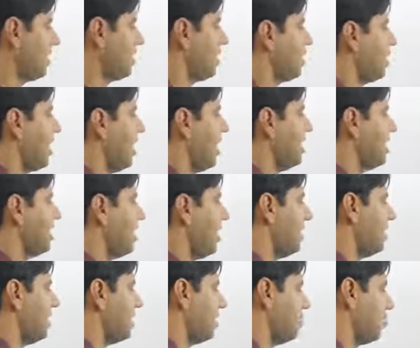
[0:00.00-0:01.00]
it's a selection,
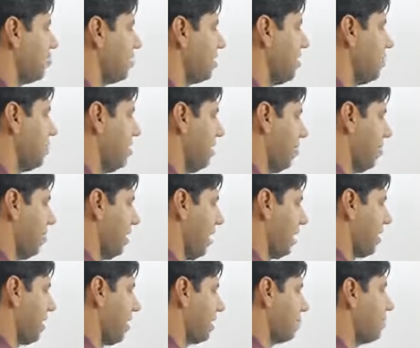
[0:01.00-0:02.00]
I'll just put them in a
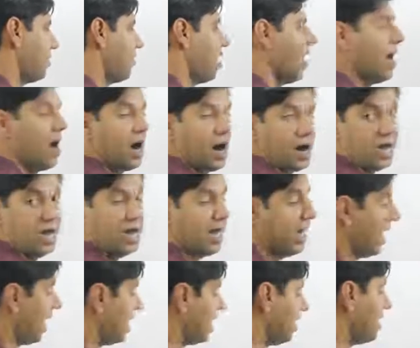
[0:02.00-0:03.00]
bracket.
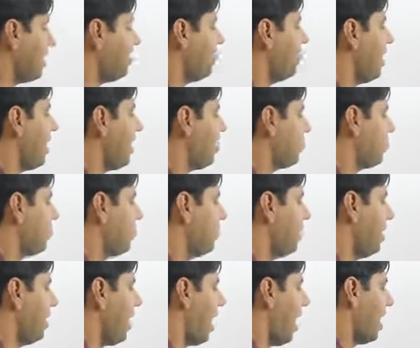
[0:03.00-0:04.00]
Another way could
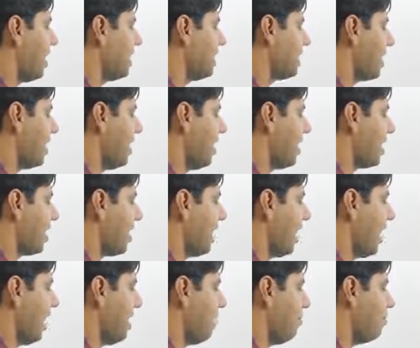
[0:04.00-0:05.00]
be I select
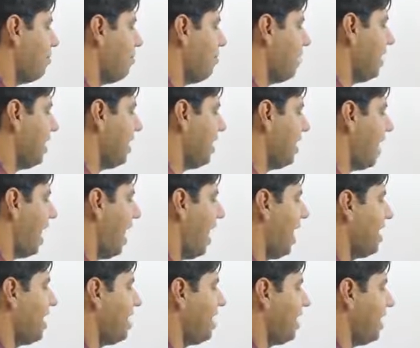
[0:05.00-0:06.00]
A, B
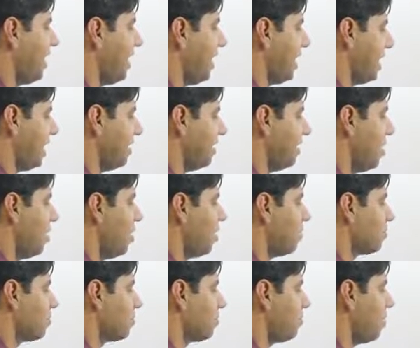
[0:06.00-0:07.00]
and D.
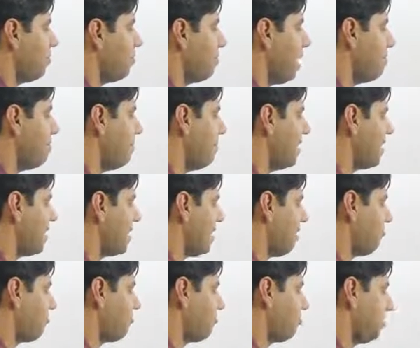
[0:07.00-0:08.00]
So the members
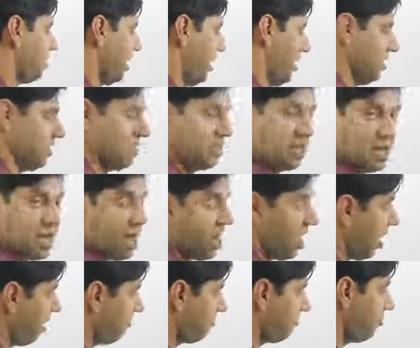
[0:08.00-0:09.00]
have to change.
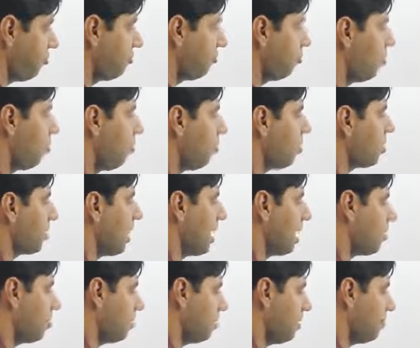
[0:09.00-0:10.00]
A few more,
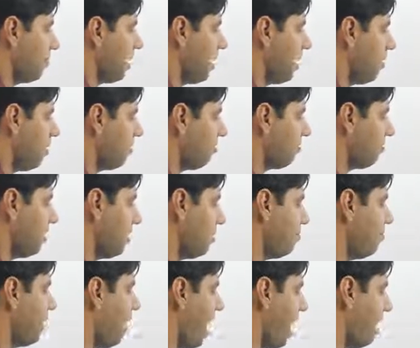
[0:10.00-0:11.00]
there could be many of
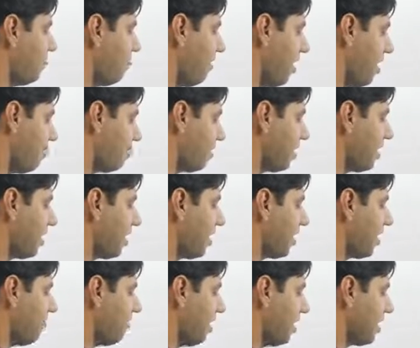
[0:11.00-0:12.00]
them, and one
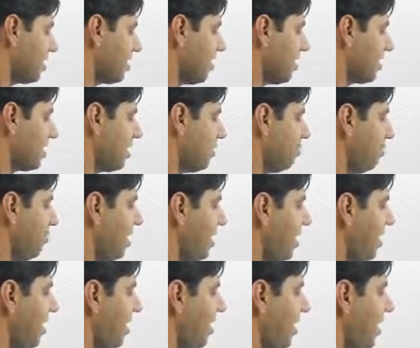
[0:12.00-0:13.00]
particular way is, let's say
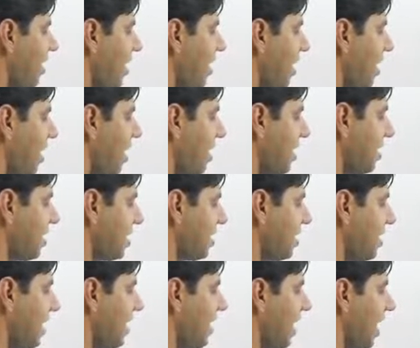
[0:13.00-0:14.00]
B,
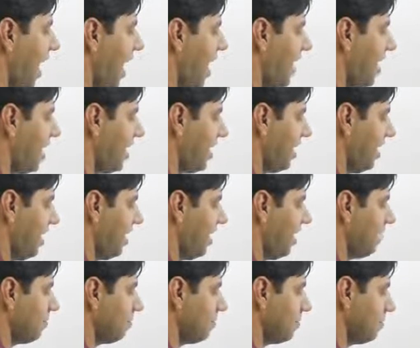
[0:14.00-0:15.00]
C and
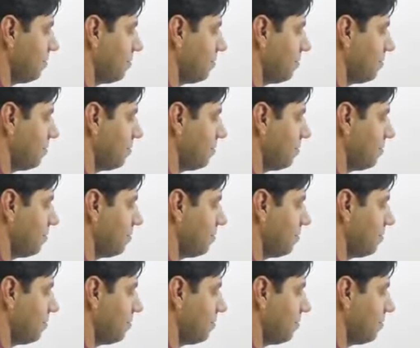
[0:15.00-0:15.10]
E